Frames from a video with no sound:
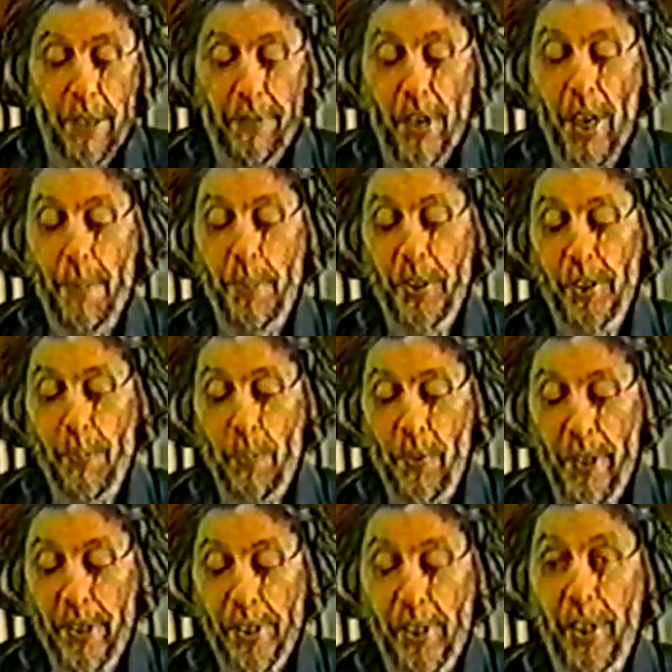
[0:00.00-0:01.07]
of Harper's
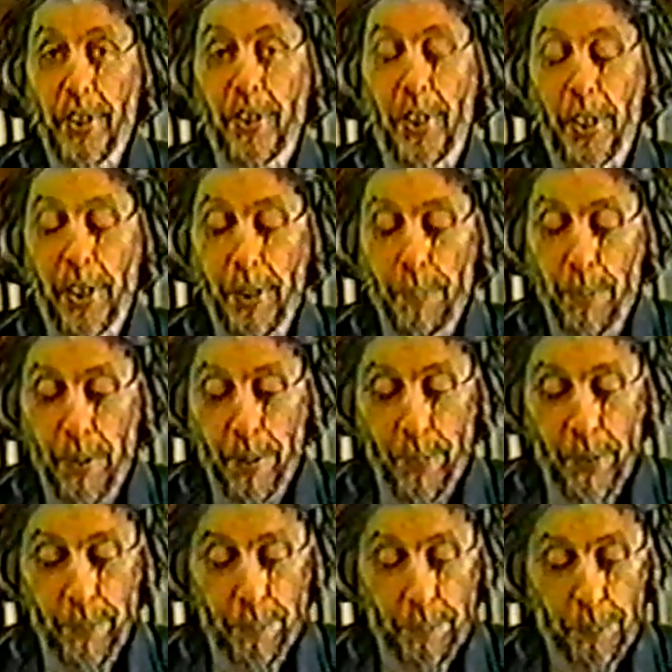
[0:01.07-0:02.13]
and Brothers Kentucky
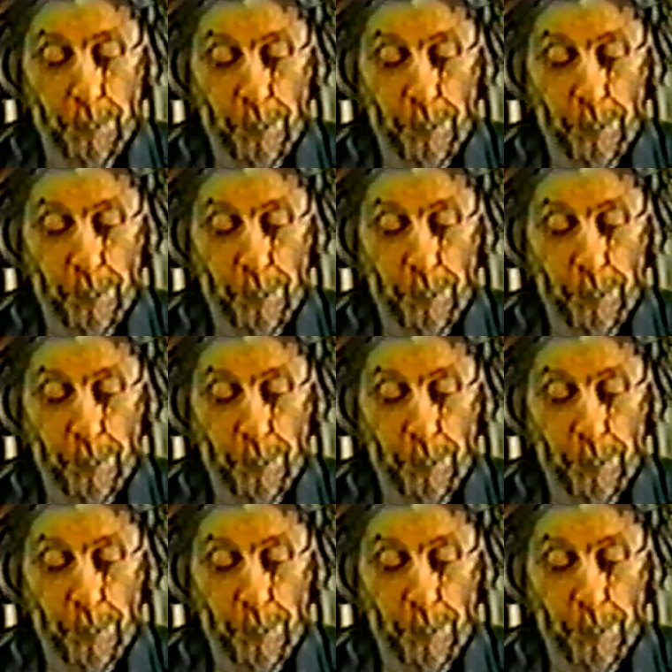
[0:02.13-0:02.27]
bourbon.